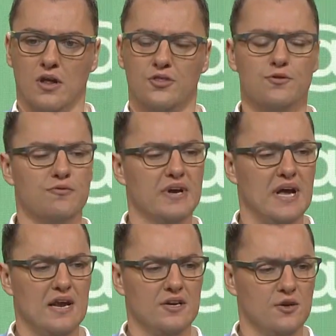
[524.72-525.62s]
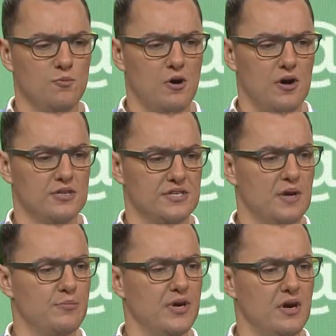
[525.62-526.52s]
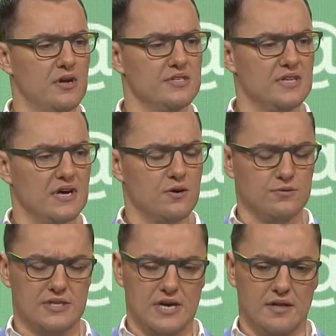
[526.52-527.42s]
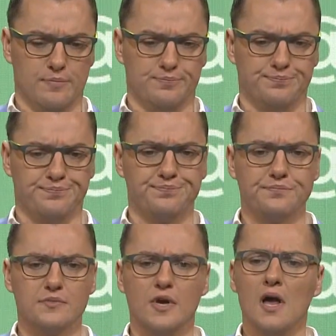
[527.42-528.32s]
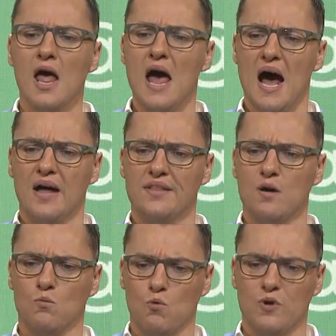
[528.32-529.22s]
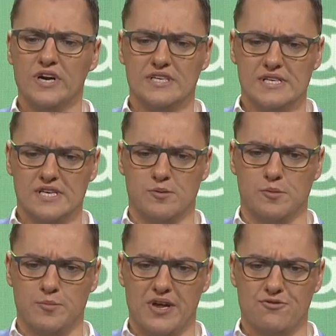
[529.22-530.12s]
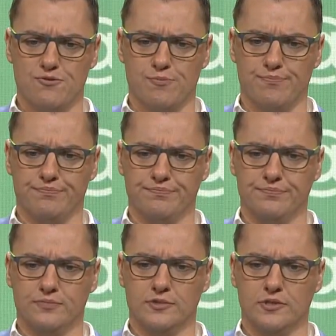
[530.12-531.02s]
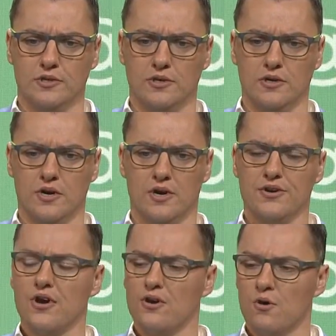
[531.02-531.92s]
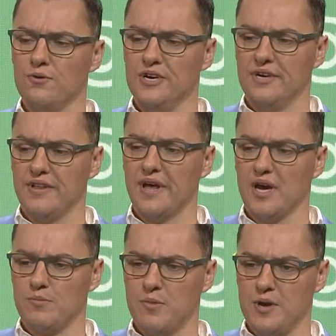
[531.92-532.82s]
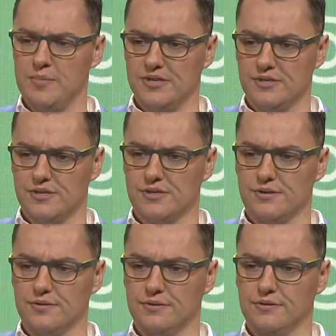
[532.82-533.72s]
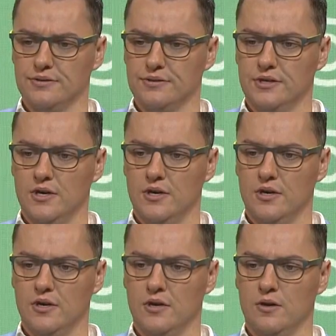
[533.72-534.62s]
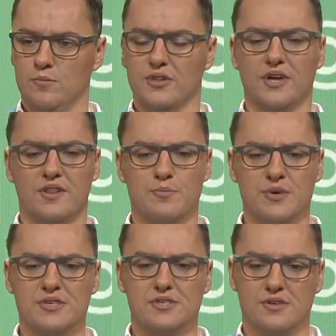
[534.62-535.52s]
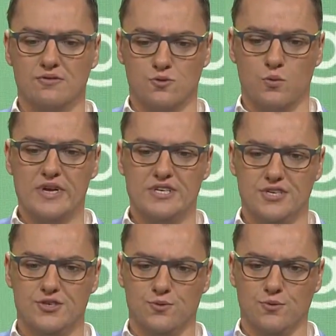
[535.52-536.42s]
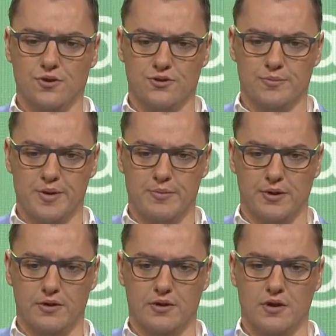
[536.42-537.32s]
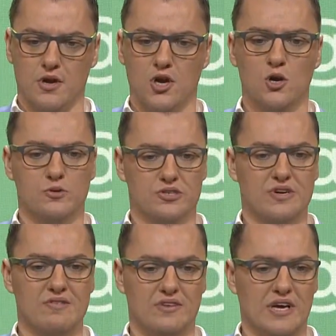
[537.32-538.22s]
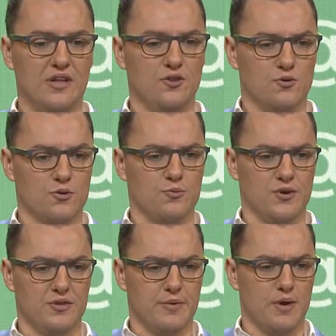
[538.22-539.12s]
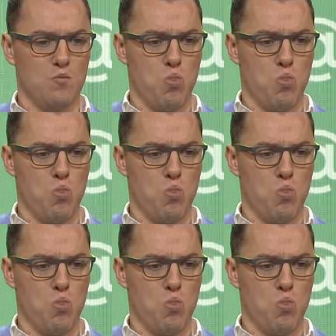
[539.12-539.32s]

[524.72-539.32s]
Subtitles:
The reality was that because that hotel had that one accessible bedroom, not only did they get my business, but they got the business of 22 other people who were traveling in the group with me.